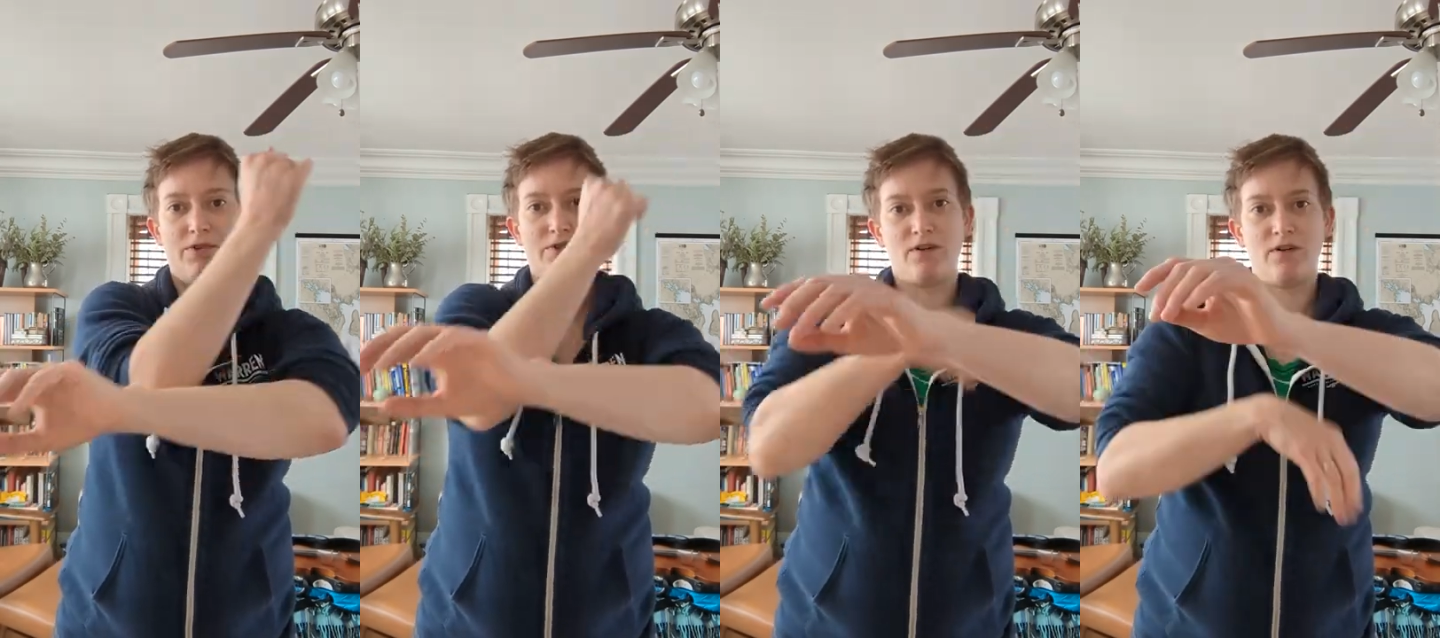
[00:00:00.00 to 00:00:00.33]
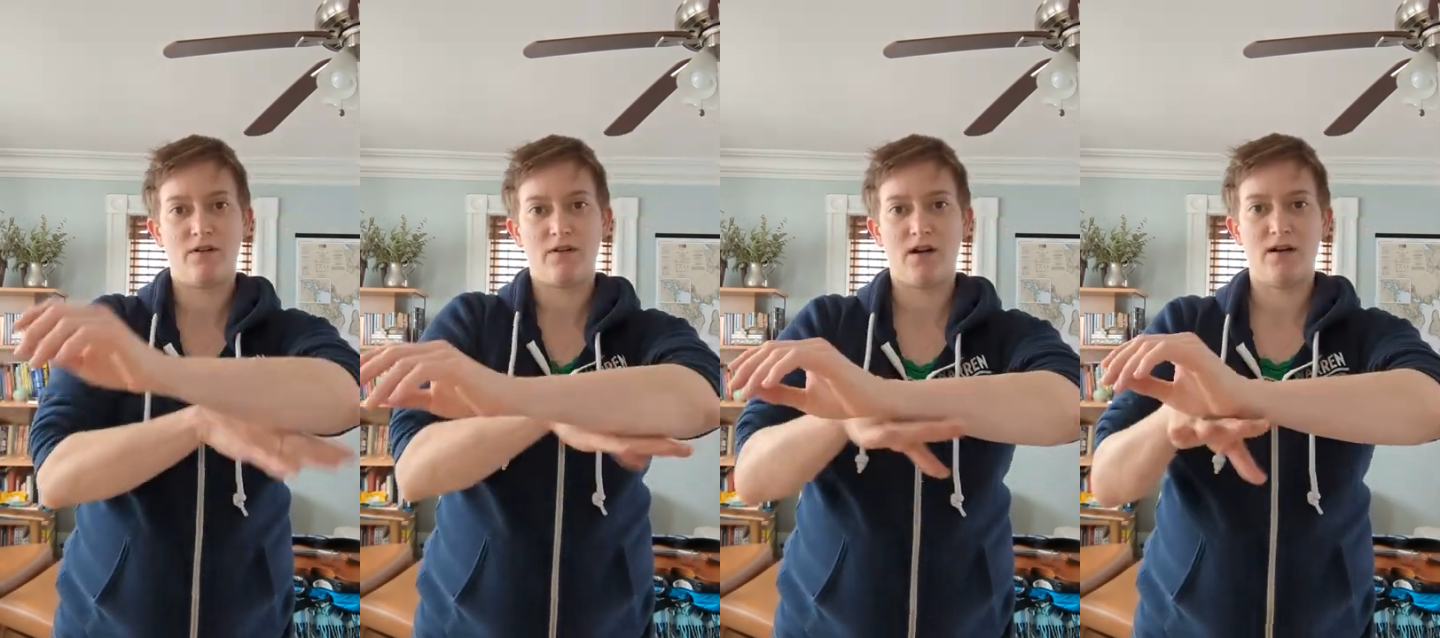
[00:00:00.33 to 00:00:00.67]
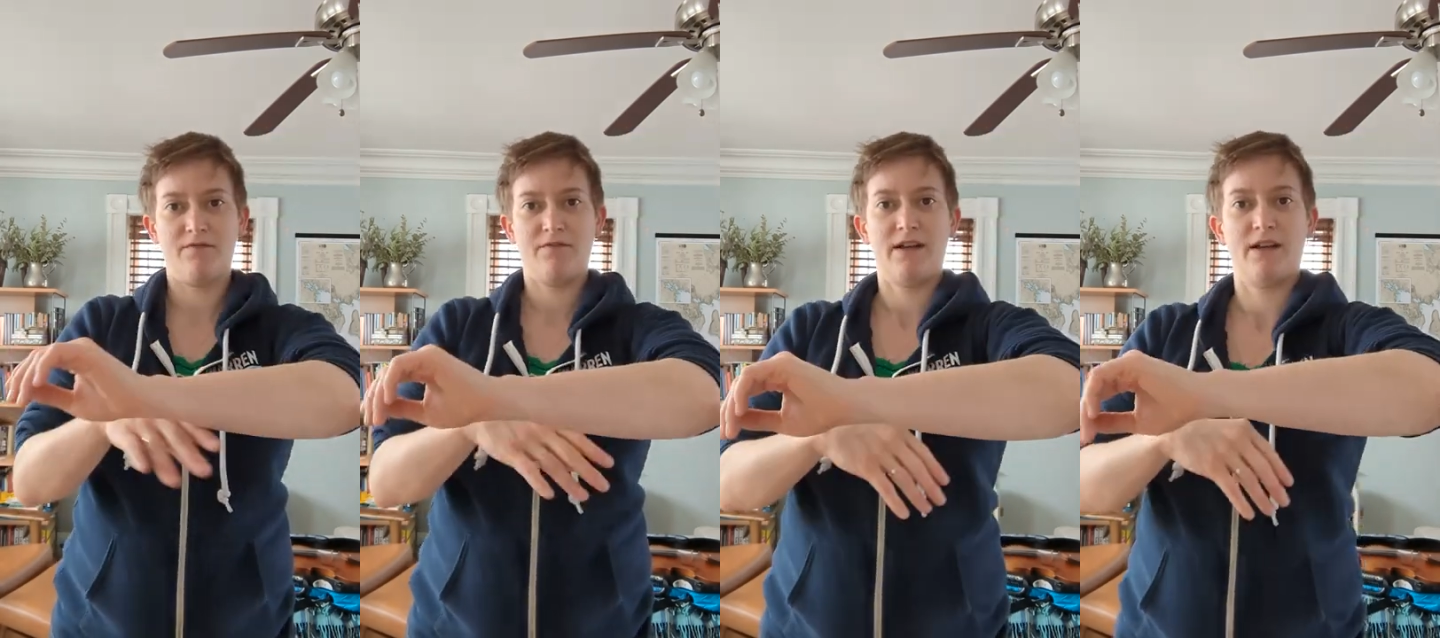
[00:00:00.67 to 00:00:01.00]
put your
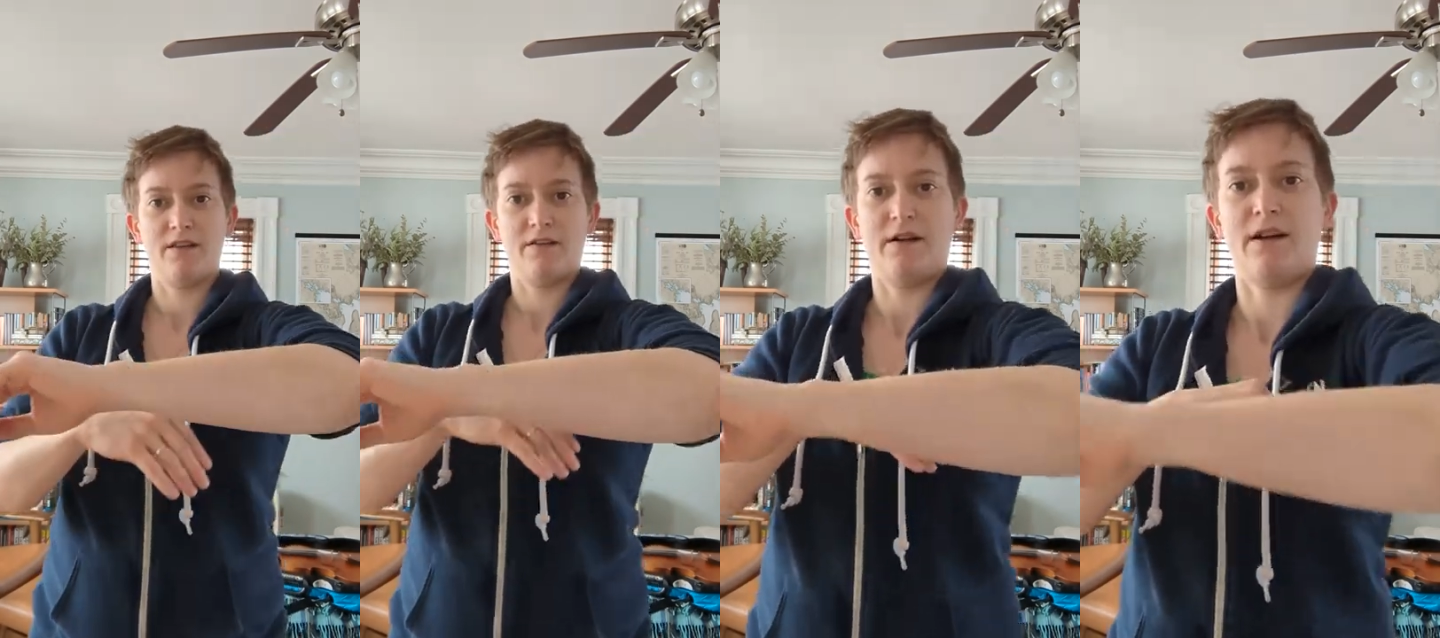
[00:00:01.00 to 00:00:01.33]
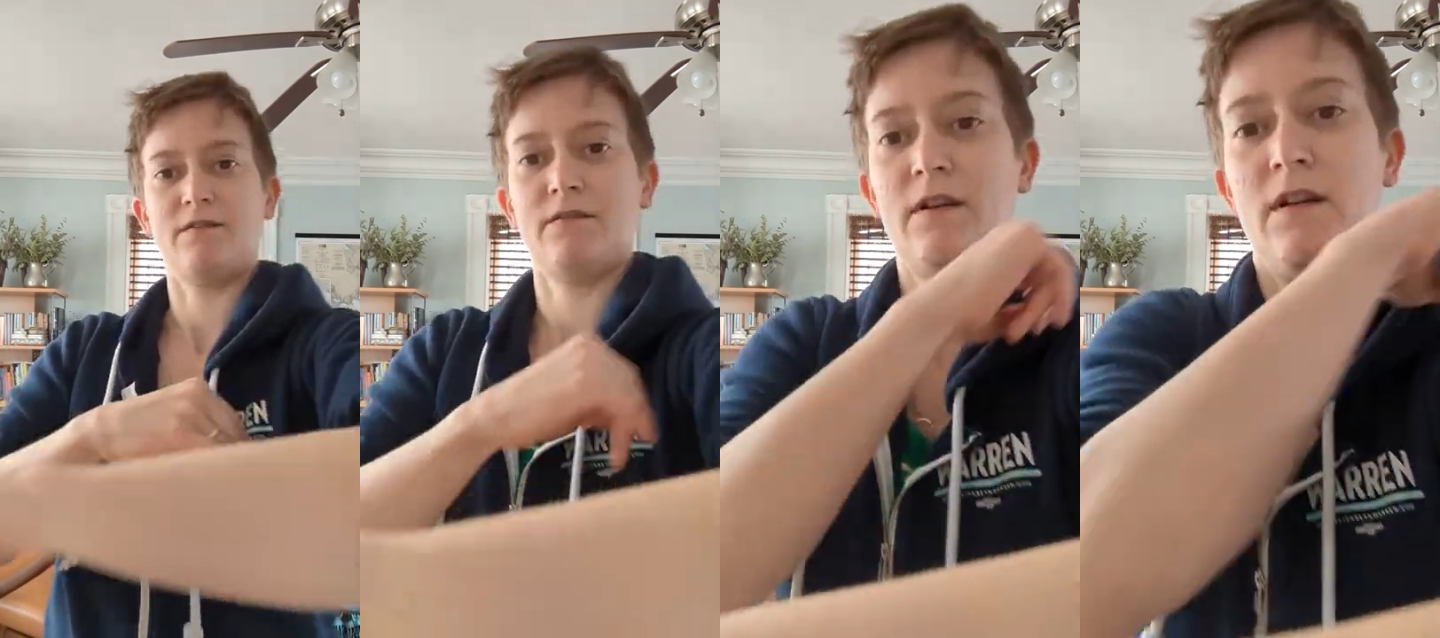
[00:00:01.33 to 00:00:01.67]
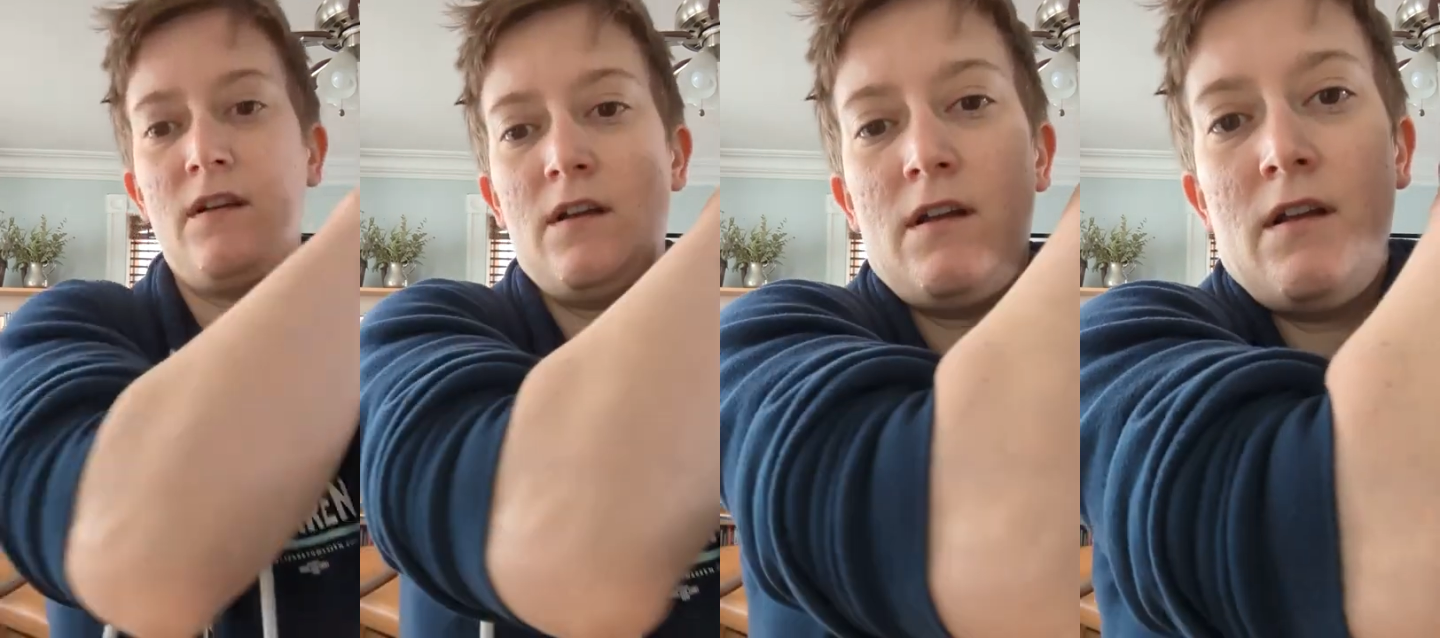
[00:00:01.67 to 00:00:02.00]
arm flat on the ground,
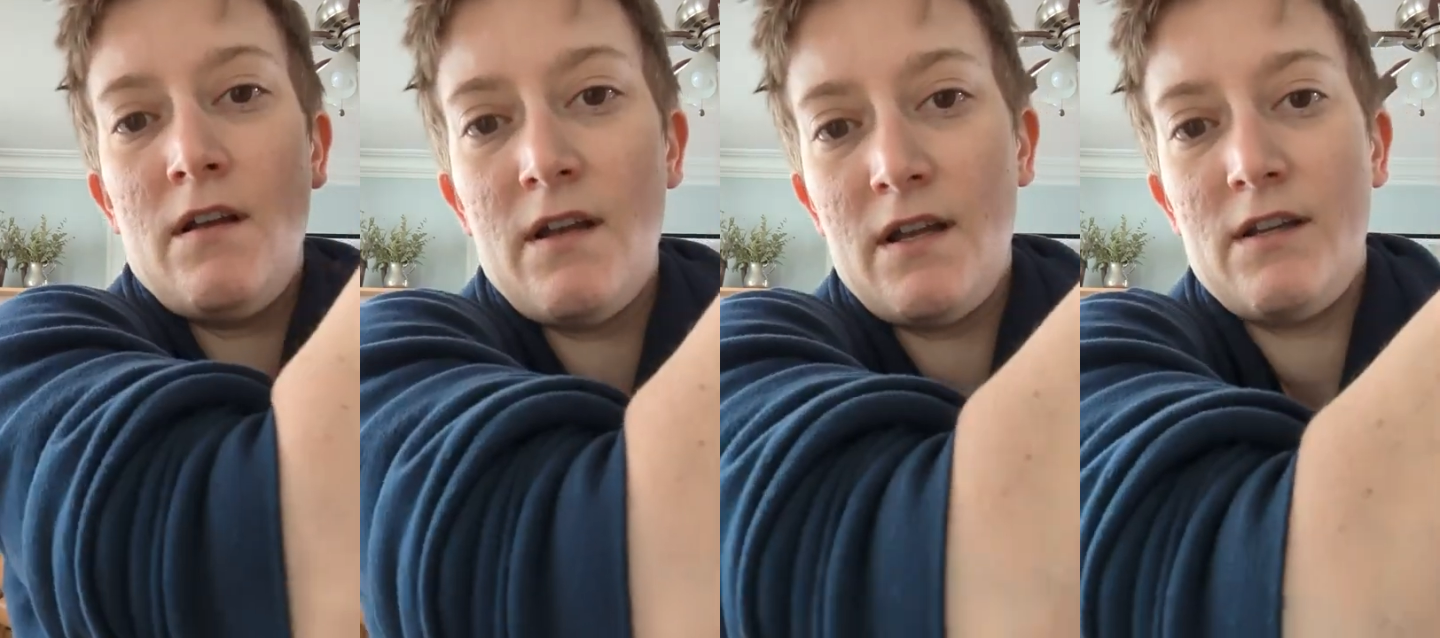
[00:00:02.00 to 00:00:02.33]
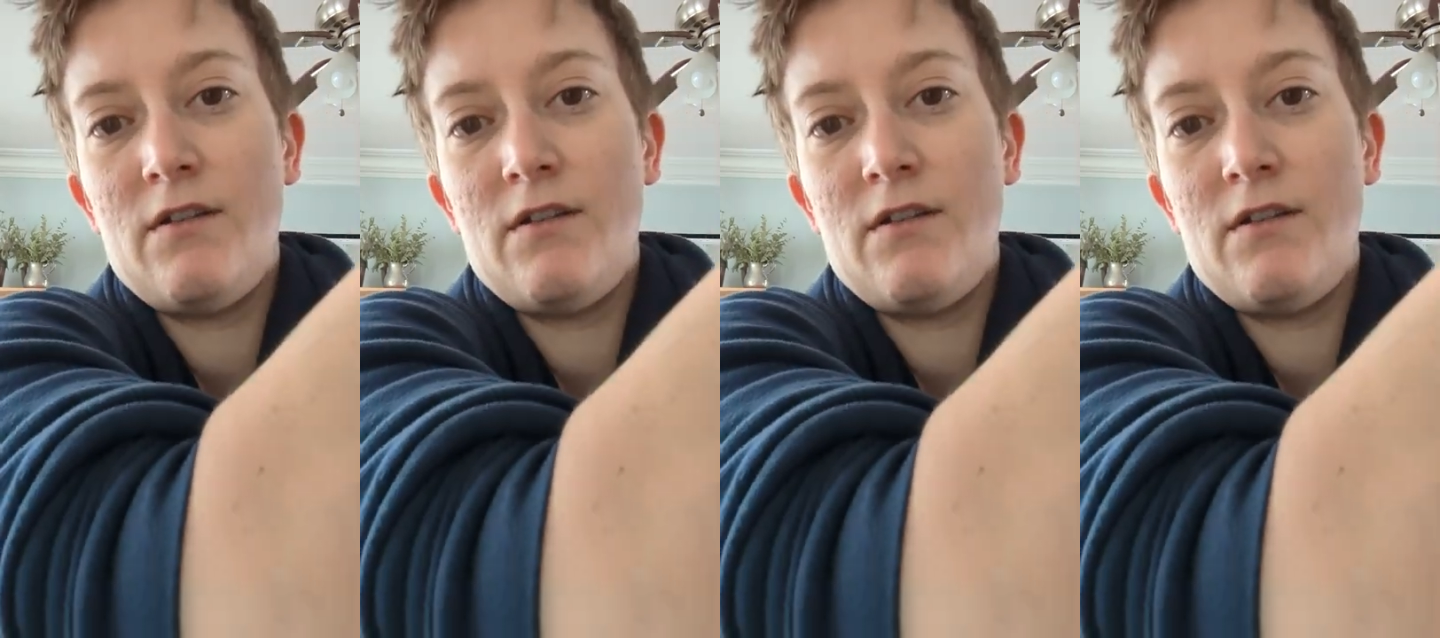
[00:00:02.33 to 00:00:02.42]
and